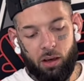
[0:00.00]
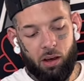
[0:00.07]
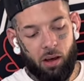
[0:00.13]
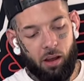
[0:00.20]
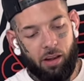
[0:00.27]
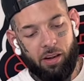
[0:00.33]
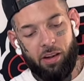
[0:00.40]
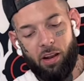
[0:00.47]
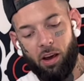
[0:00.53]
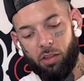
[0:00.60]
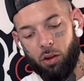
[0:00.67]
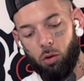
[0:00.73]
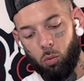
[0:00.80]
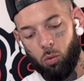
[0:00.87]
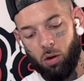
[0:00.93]

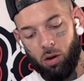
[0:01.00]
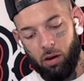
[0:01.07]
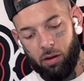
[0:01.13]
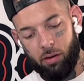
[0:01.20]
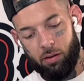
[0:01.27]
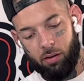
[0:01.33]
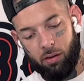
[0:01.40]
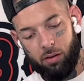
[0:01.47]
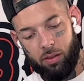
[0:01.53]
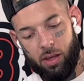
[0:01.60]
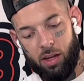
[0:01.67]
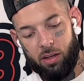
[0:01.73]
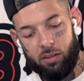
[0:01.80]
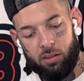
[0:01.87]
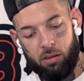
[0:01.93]
Another one
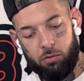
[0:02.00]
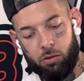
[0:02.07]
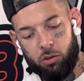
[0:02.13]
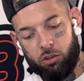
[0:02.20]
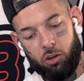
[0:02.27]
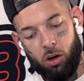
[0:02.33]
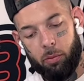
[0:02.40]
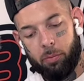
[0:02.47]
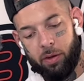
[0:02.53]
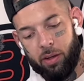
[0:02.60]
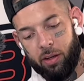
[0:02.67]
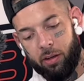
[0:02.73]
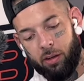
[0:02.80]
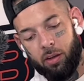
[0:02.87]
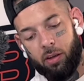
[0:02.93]
that is in for
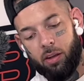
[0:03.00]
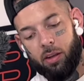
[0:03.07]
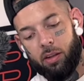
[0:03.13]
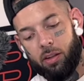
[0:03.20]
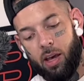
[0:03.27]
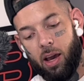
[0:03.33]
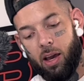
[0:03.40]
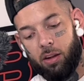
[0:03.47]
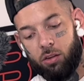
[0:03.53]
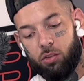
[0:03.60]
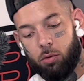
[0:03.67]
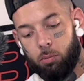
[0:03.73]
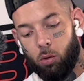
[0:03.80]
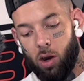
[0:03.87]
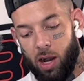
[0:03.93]
sharpening that
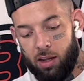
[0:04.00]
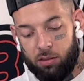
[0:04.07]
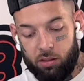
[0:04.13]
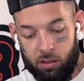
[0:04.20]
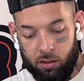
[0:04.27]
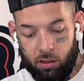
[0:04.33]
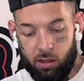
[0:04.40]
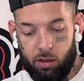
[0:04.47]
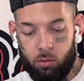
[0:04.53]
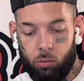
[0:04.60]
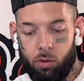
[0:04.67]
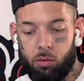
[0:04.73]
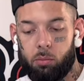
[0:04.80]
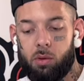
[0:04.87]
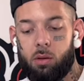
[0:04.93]
surprisingly,
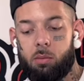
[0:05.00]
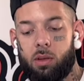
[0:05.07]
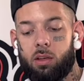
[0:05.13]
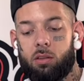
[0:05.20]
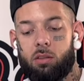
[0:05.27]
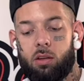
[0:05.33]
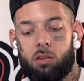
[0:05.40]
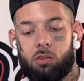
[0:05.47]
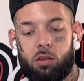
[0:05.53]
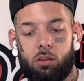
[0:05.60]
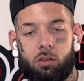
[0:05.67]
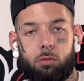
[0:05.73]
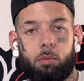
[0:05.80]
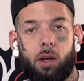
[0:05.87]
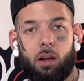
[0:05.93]
with me being such a
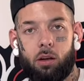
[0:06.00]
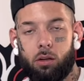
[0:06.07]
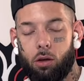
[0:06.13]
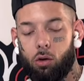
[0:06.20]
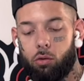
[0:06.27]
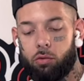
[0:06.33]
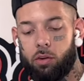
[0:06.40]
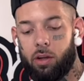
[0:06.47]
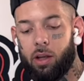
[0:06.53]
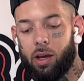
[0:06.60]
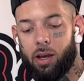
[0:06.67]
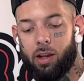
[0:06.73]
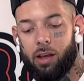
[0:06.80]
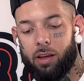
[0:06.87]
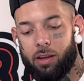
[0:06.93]
Spyderco
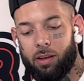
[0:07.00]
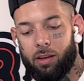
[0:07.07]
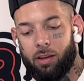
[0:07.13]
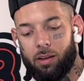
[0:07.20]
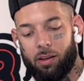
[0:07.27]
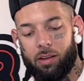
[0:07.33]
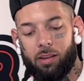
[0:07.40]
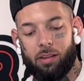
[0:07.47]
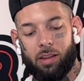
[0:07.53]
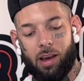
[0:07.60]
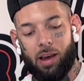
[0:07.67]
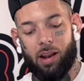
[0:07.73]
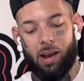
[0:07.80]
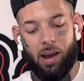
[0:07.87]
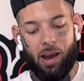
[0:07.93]
fanatic,
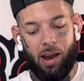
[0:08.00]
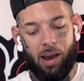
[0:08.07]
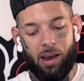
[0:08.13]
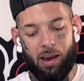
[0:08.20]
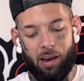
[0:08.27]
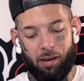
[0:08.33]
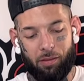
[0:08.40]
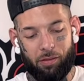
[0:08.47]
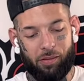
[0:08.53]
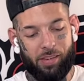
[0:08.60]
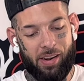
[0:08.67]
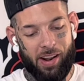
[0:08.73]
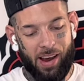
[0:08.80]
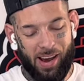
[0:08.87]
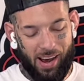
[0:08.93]
that I have
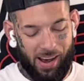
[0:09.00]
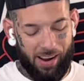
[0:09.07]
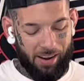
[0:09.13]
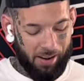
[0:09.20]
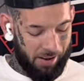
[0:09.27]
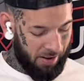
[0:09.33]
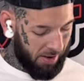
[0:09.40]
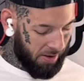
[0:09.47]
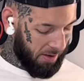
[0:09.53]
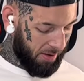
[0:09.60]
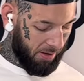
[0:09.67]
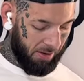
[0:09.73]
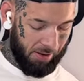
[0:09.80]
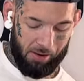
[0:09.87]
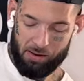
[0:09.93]
not,
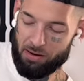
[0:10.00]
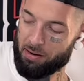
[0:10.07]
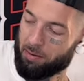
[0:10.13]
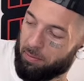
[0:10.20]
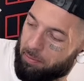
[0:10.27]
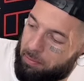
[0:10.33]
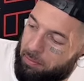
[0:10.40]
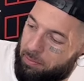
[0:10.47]
um,